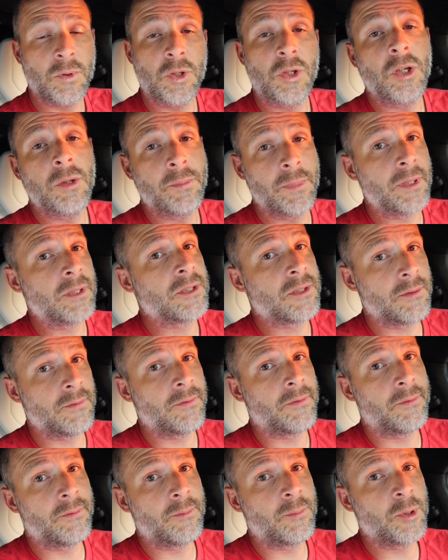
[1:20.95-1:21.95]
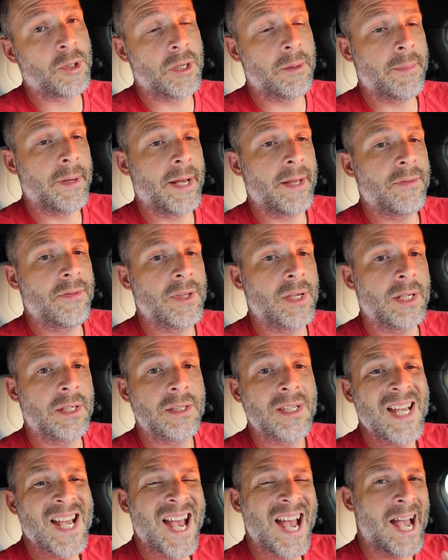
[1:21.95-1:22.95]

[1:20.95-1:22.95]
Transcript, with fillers: Could have been some pretty bad things.